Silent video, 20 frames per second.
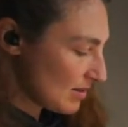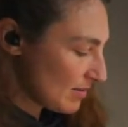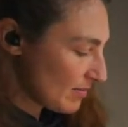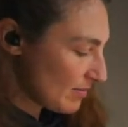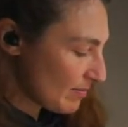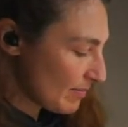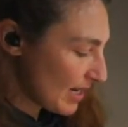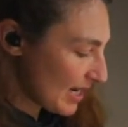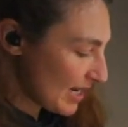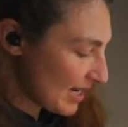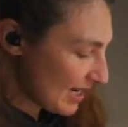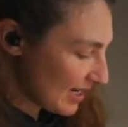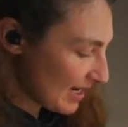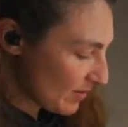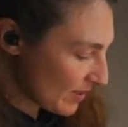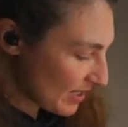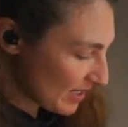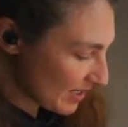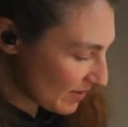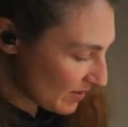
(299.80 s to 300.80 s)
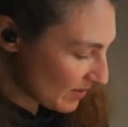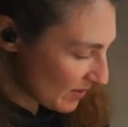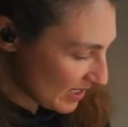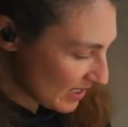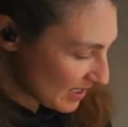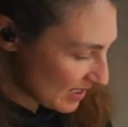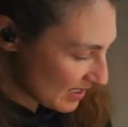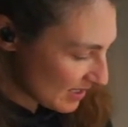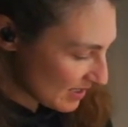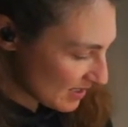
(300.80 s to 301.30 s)
my liquid
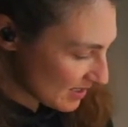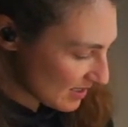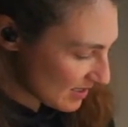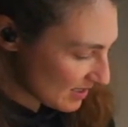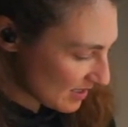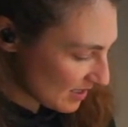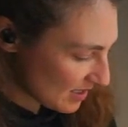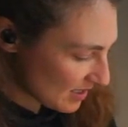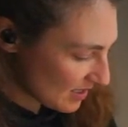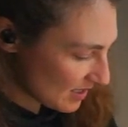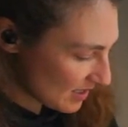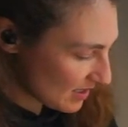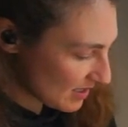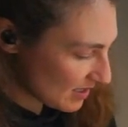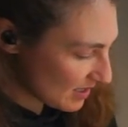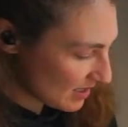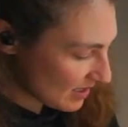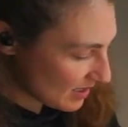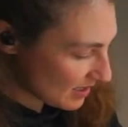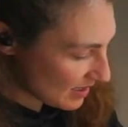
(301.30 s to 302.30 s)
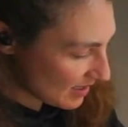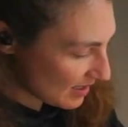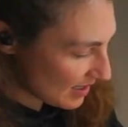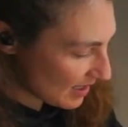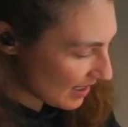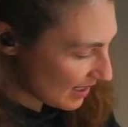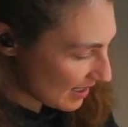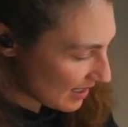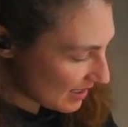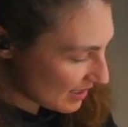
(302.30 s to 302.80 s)
ingredients.
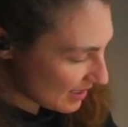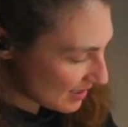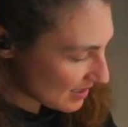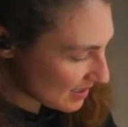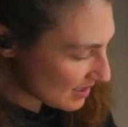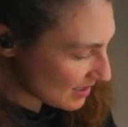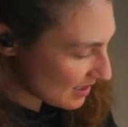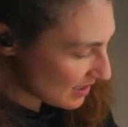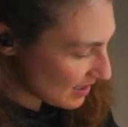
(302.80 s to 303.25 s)
That is